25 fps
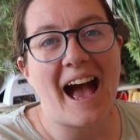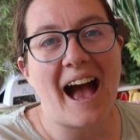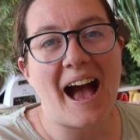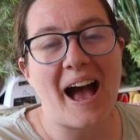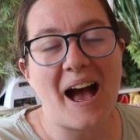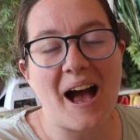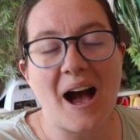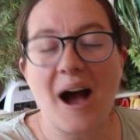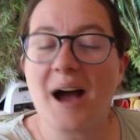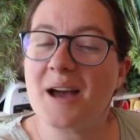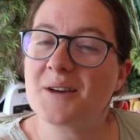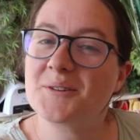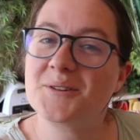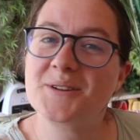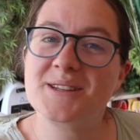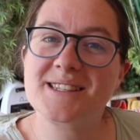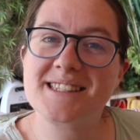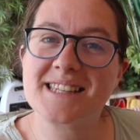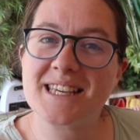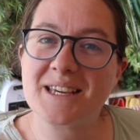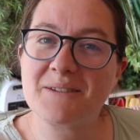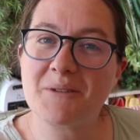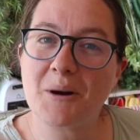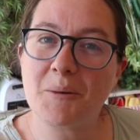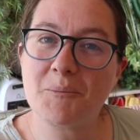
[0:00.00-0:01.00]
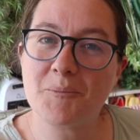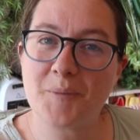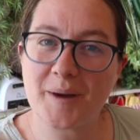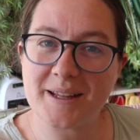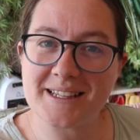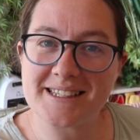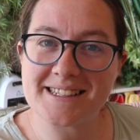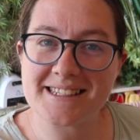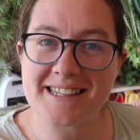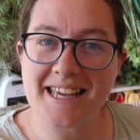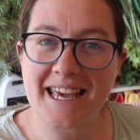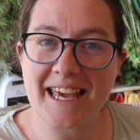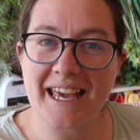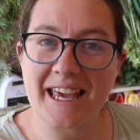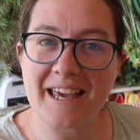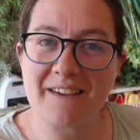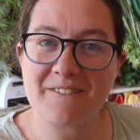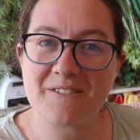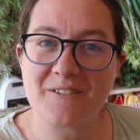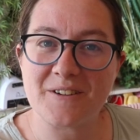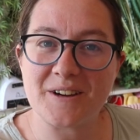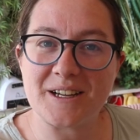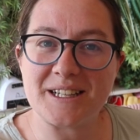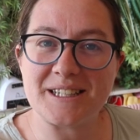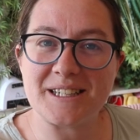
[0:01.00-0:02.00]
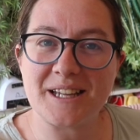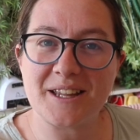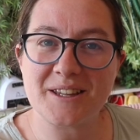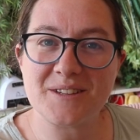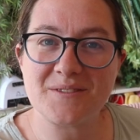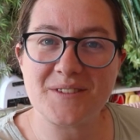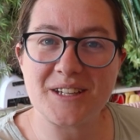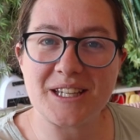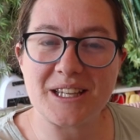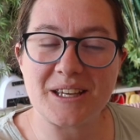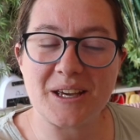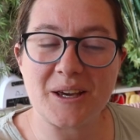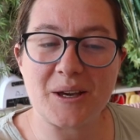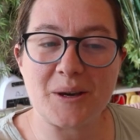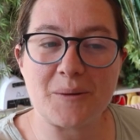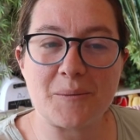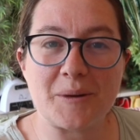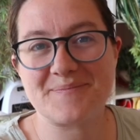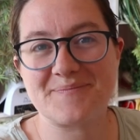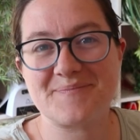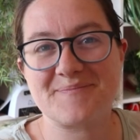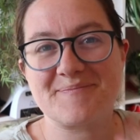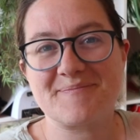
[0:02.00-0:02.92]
I will see you on Wednesday for another video.